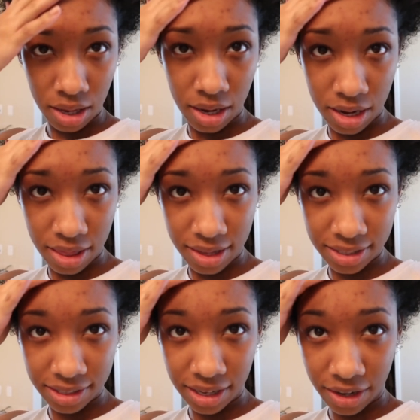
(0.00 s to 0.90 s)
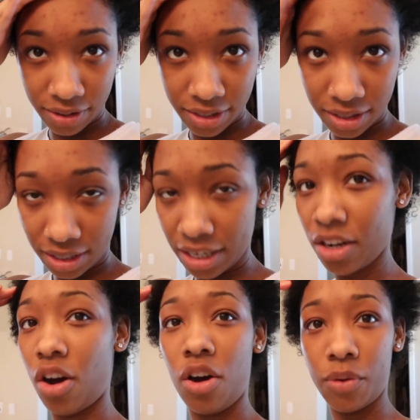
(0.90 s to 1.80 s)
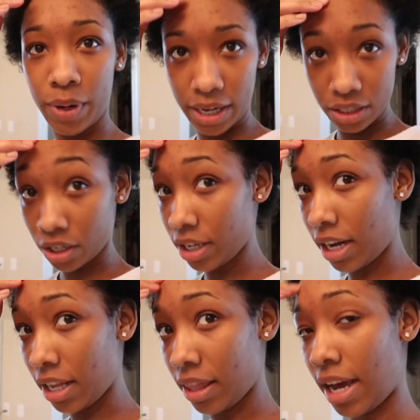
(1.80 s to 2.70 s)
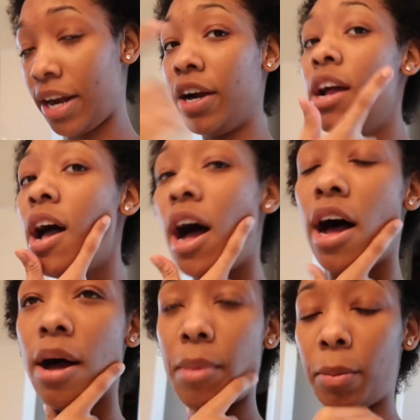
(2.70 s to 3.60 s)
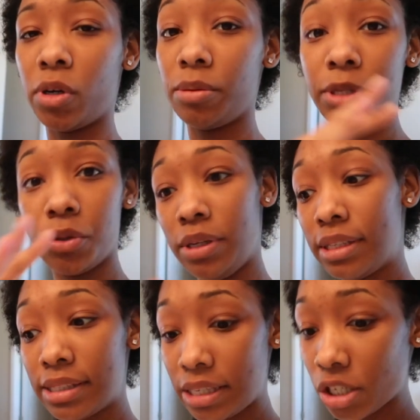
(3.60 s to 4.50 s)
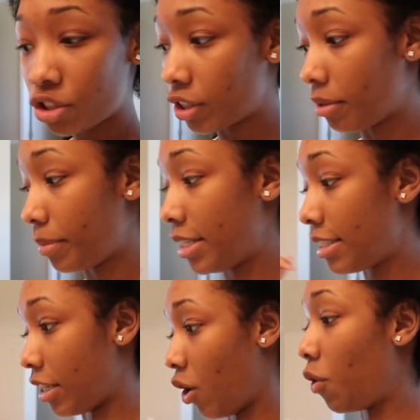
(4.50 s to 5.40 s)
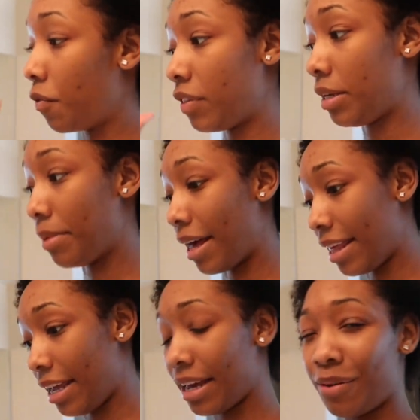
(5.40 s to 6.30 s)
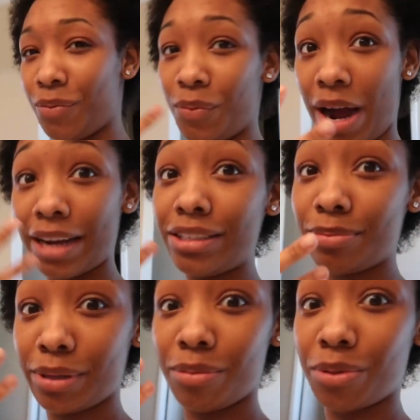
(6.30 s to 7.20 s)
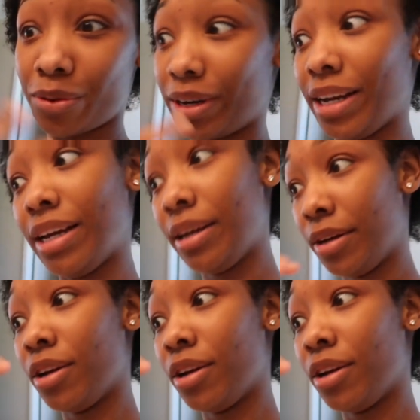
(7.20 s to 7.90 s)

And this is how it's looking already. It's already gotten lighter. Um, I'm gonna be doing six treatments, and hopefully by the, I just put up three.